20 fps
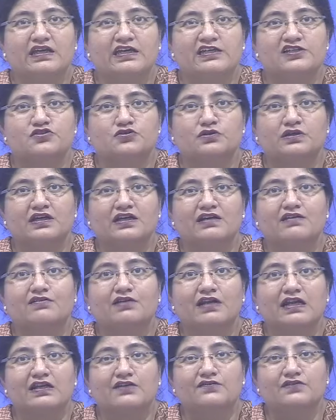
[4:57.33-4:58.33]
educate
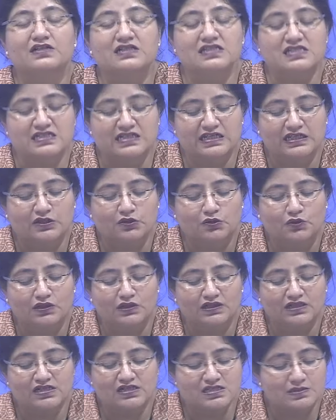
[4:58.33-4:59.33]
relevant
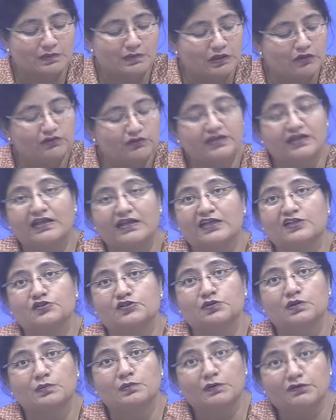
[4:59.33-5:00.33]
stakeholders about their
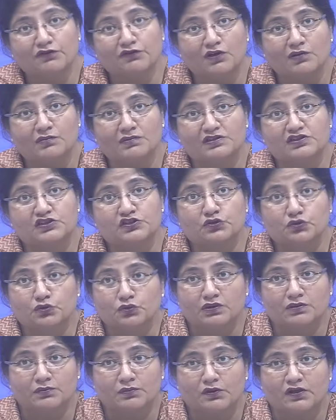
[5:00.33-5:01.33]
actual performance through
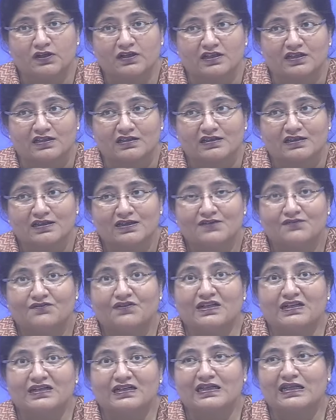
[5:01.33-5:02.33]
reporting.
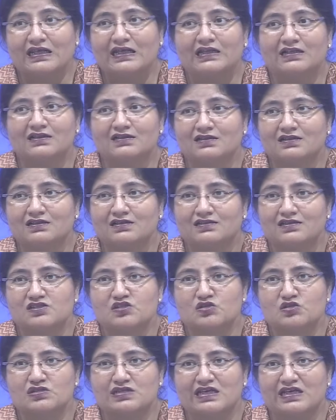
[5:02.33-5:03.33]
We tell the
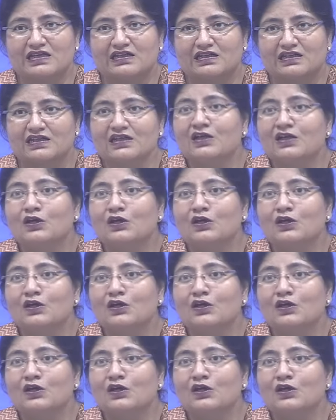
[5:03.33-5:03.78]
society